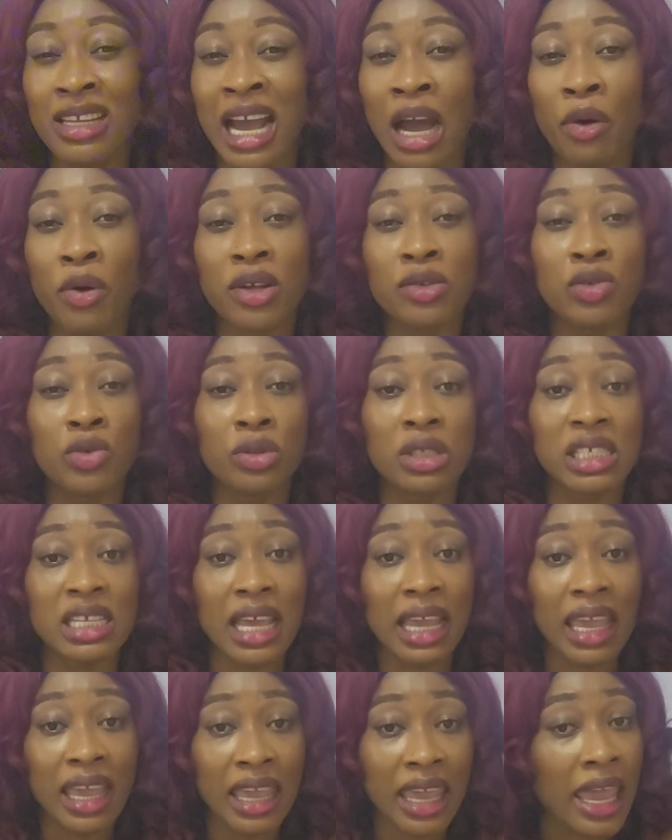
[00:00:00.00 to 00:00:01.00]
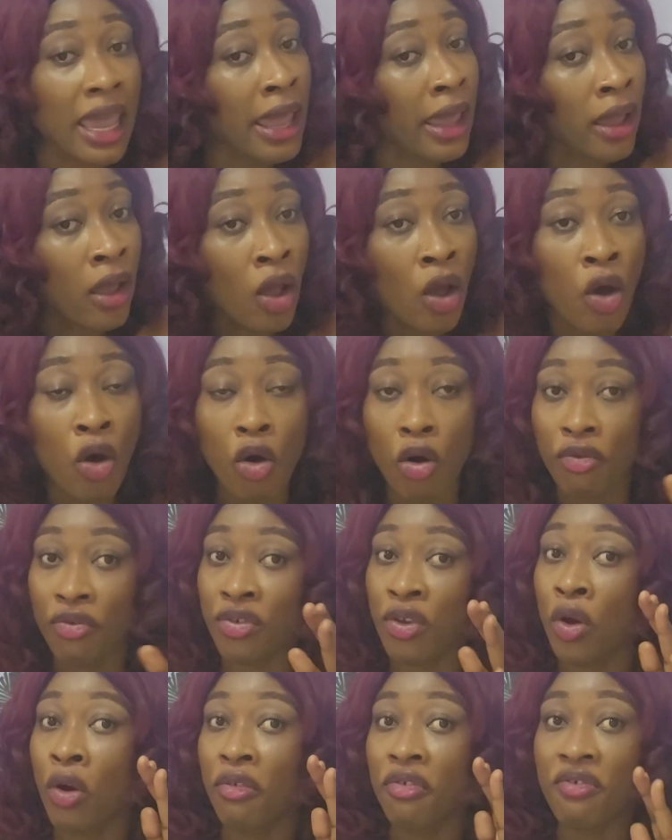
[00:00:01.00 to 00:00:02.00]
They are going to take care
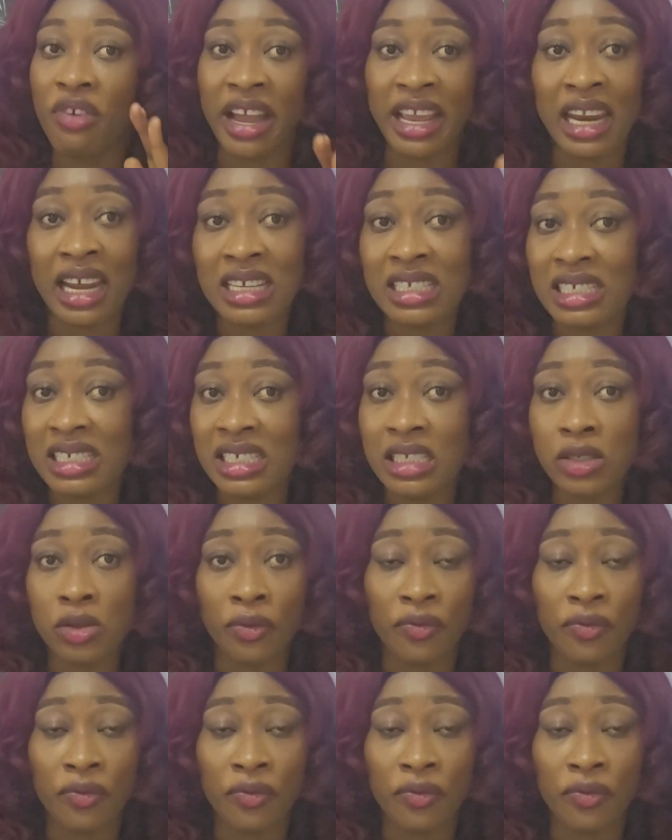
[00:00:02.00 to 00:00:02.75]
of your finances,